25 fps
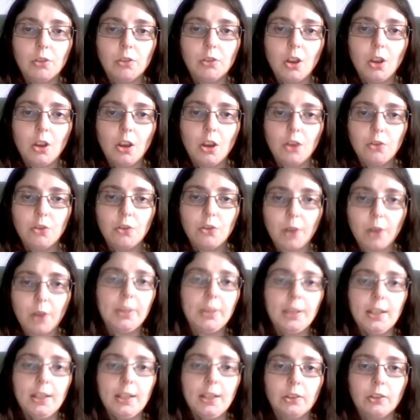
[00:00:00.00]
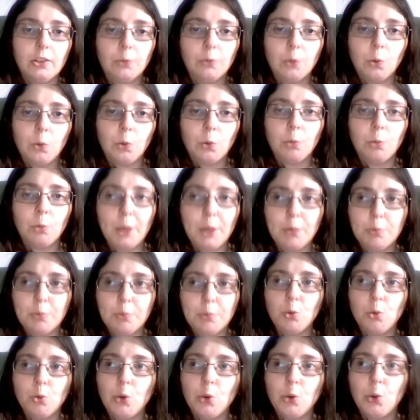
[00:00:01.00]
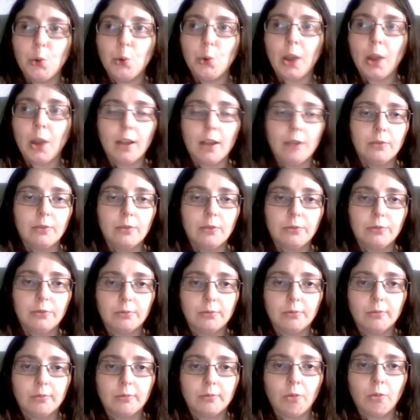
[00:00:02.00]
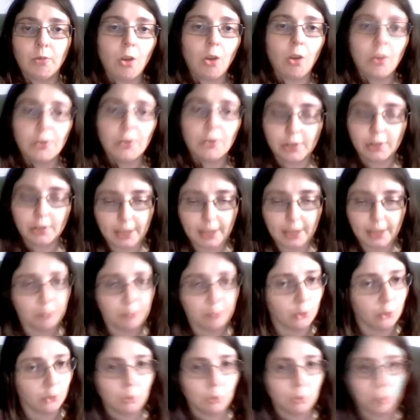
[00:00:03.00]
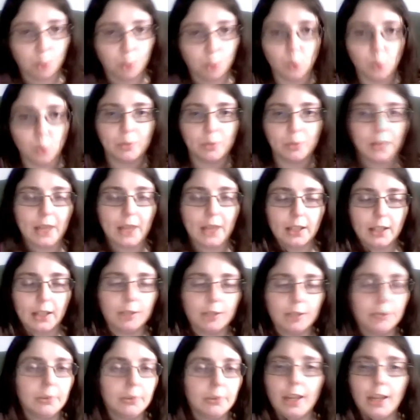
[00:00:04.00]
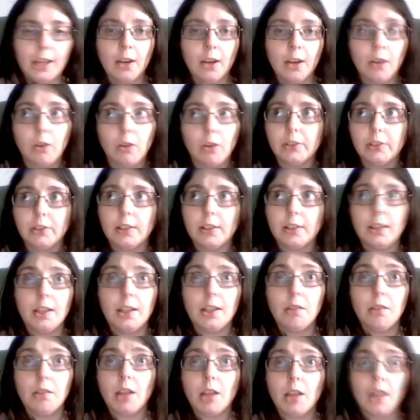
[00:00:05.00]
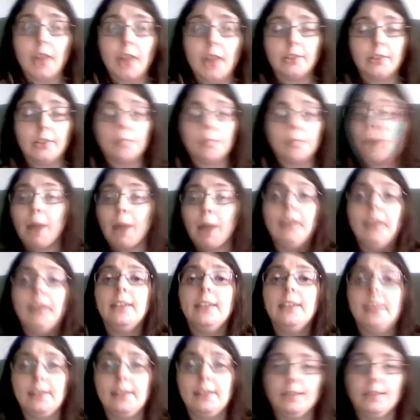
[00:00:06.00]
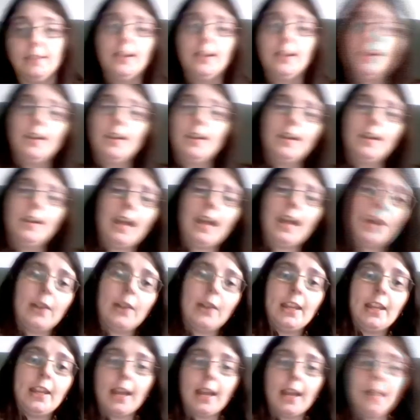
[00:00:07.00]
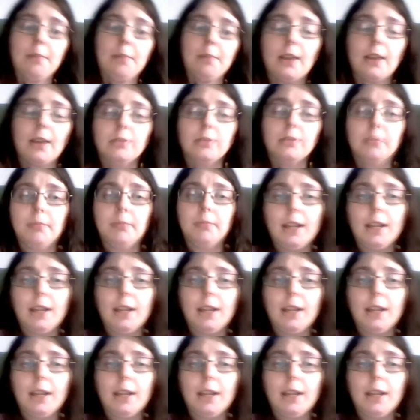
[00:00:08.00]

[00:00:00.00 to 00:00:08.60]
drum kits for people who have lost limbs or were born without limbs. And honestly, it's amazing how he came back from that.